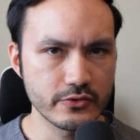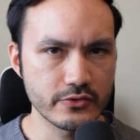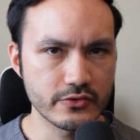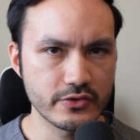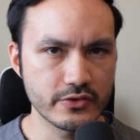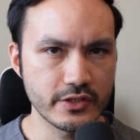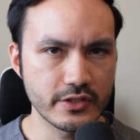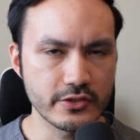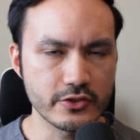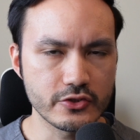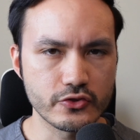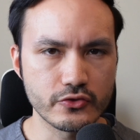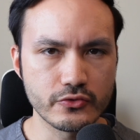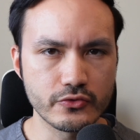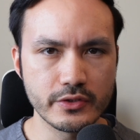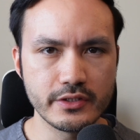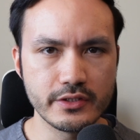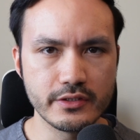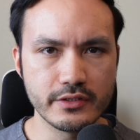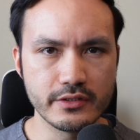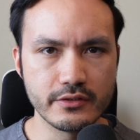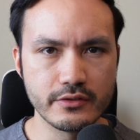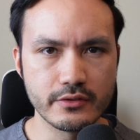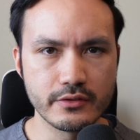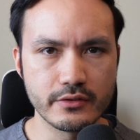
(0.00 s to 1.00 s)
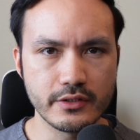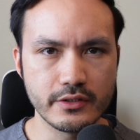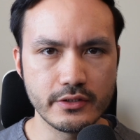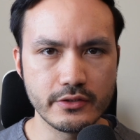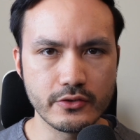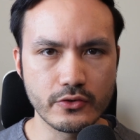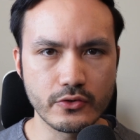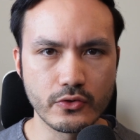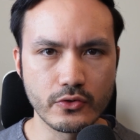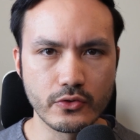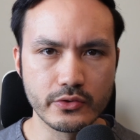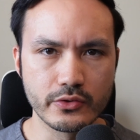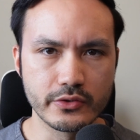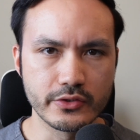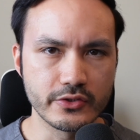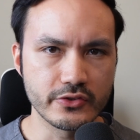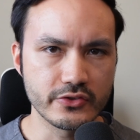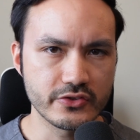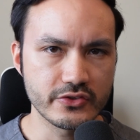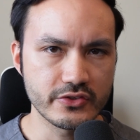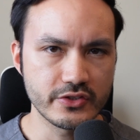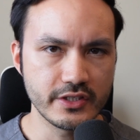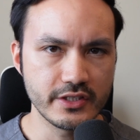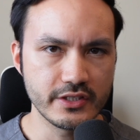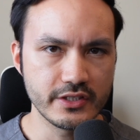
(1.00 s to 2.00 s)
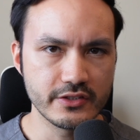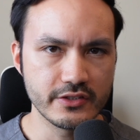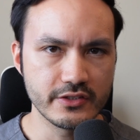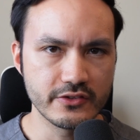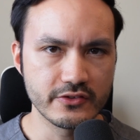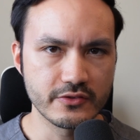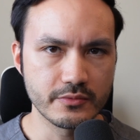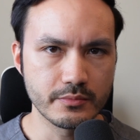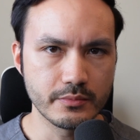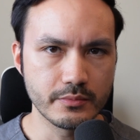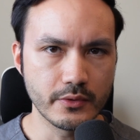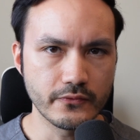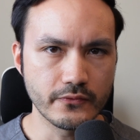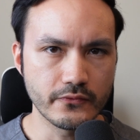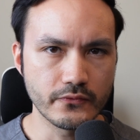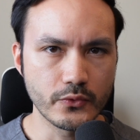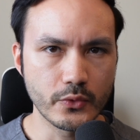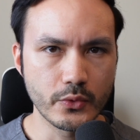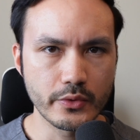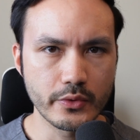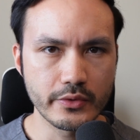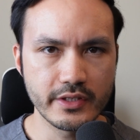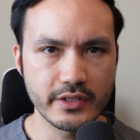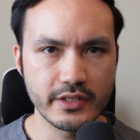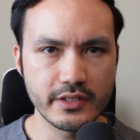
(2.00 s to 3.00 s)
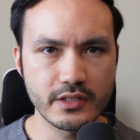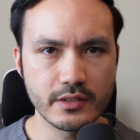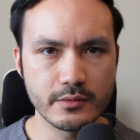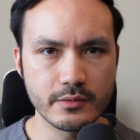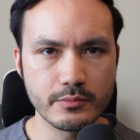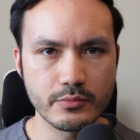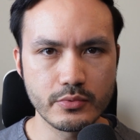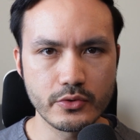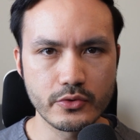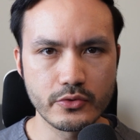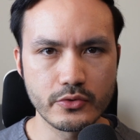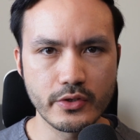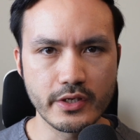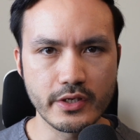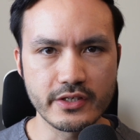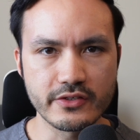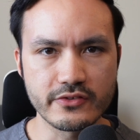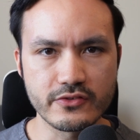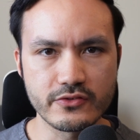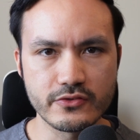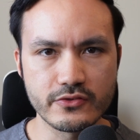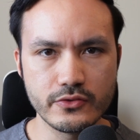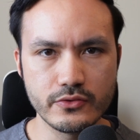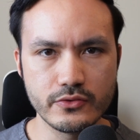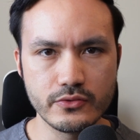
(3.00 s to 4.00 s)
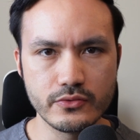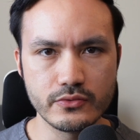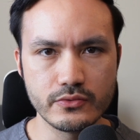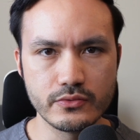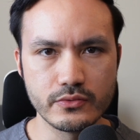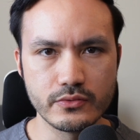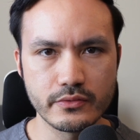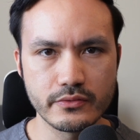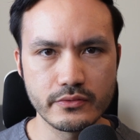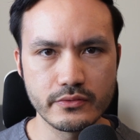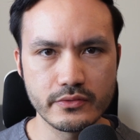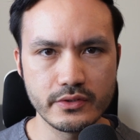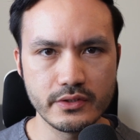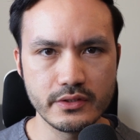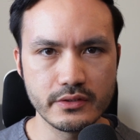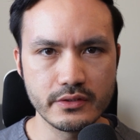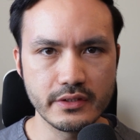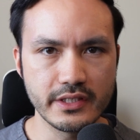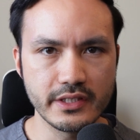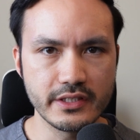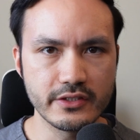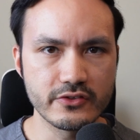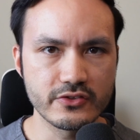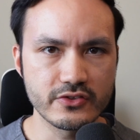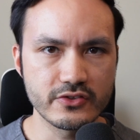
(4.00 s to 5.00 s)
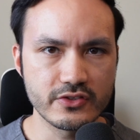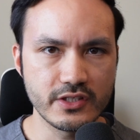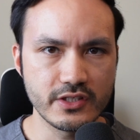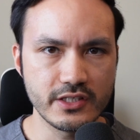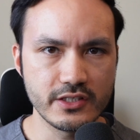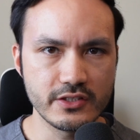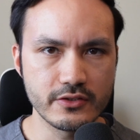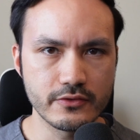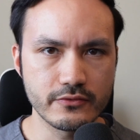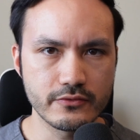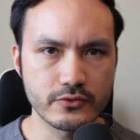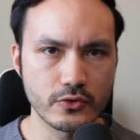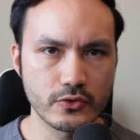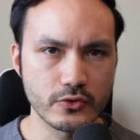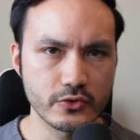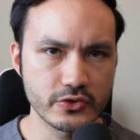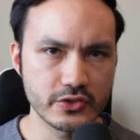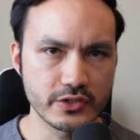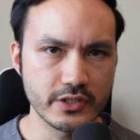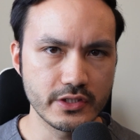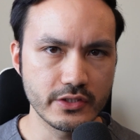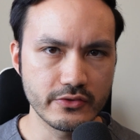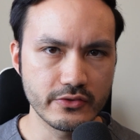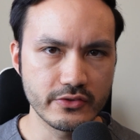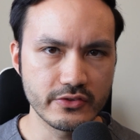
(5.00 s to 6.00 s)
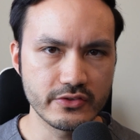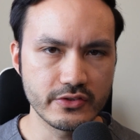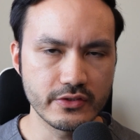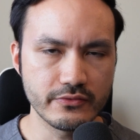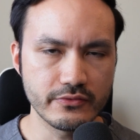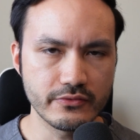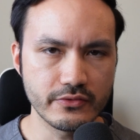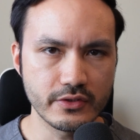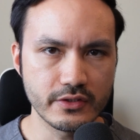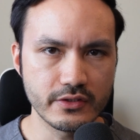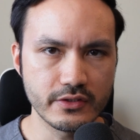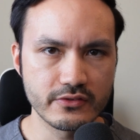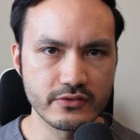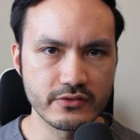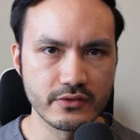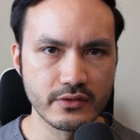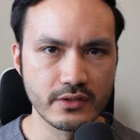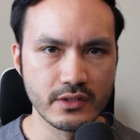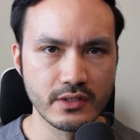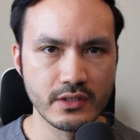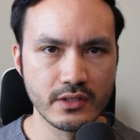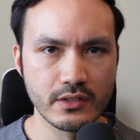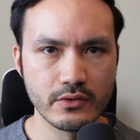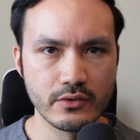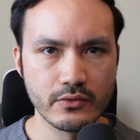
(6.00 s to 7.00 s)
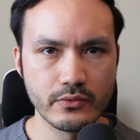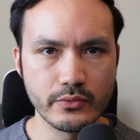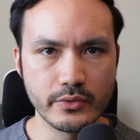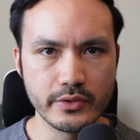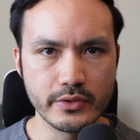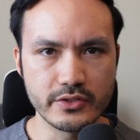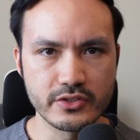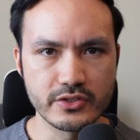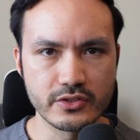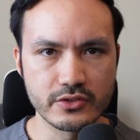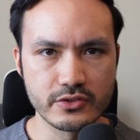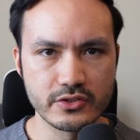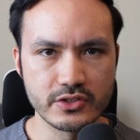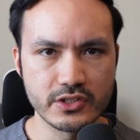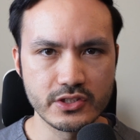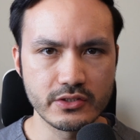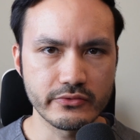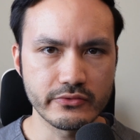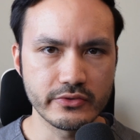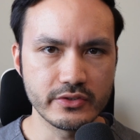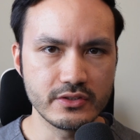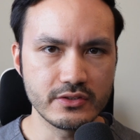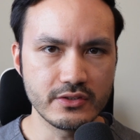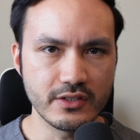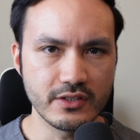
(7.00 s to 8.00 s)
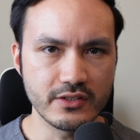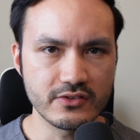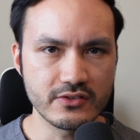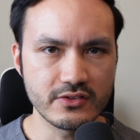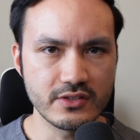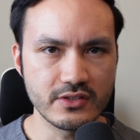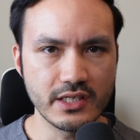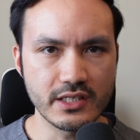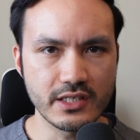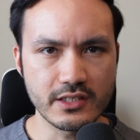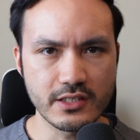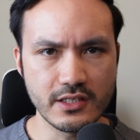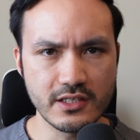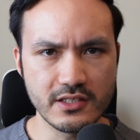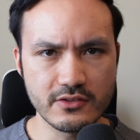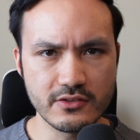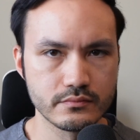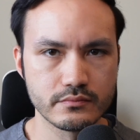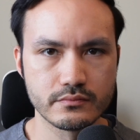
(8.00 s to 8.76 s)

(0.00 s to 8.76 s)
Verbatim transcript: and treated in the earlier stages before they can progress to the later stage of tertiary syphilis, which generally takes decades.